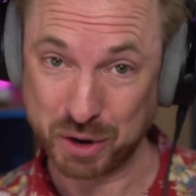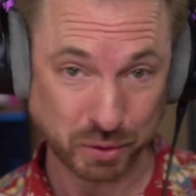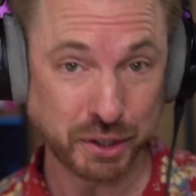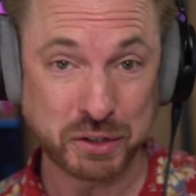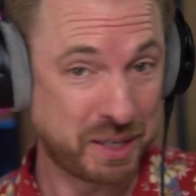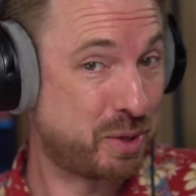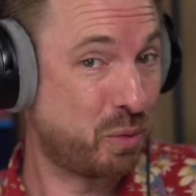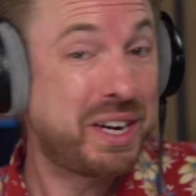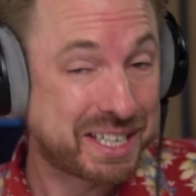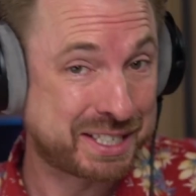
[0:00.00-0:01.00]
It also seems
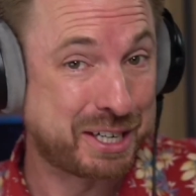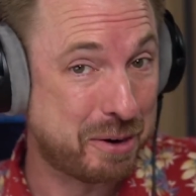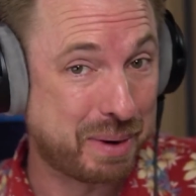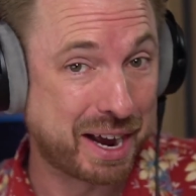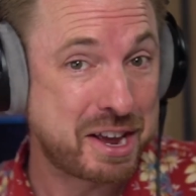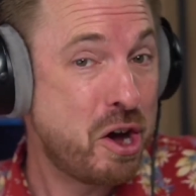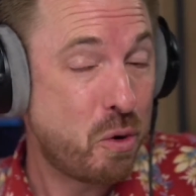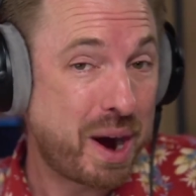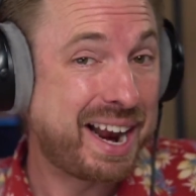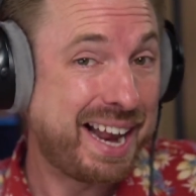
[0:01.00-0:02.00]
a week doesn't go by
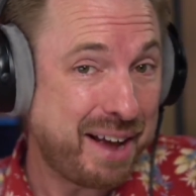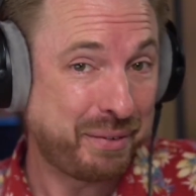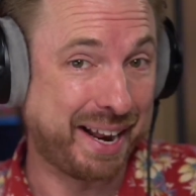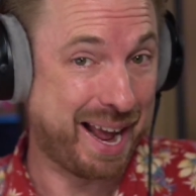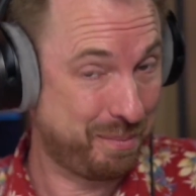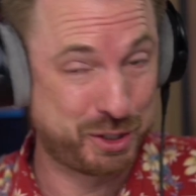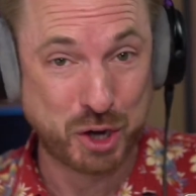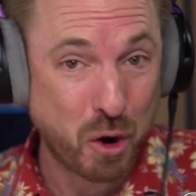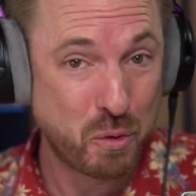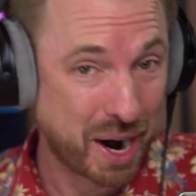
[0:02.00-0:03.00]
when ElevenLabs
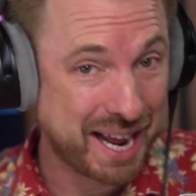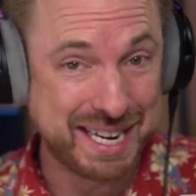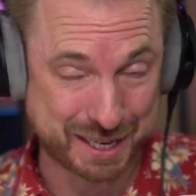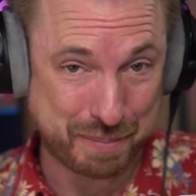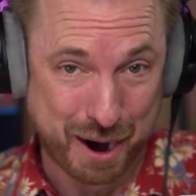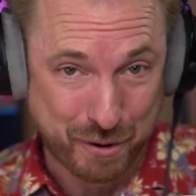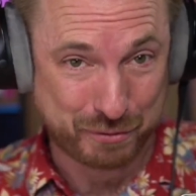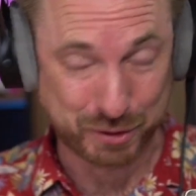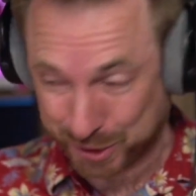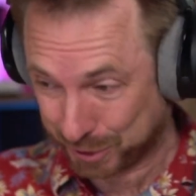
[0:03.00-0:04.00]
don't release a
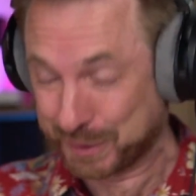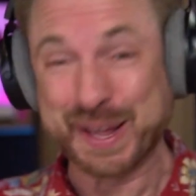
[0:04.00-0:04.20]
powerful tool.